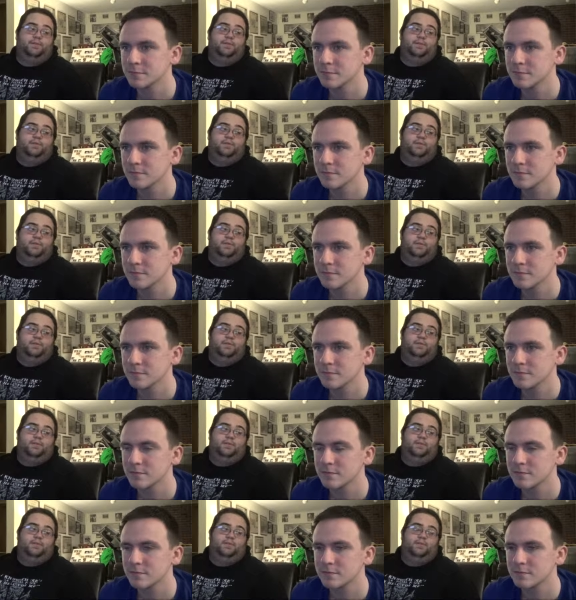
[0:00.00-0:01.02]

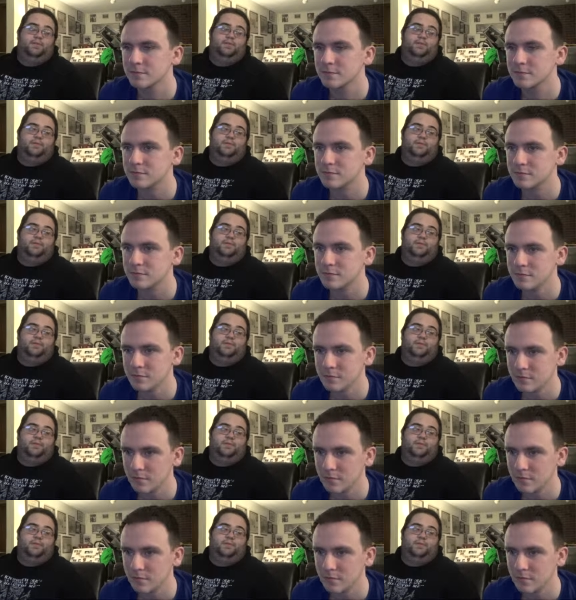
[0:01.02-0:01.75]
Nothing is said.